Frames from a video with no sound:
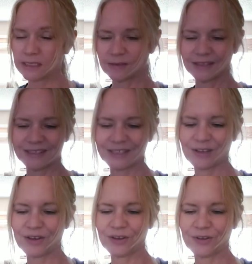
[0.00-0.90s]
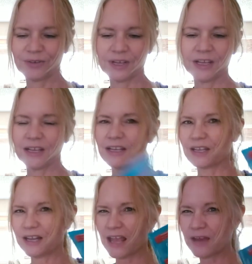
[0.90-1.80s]
So I'm
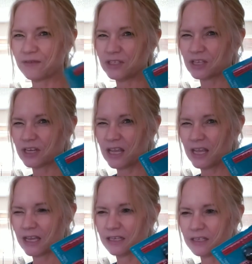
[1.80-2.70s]
going to have these on hand.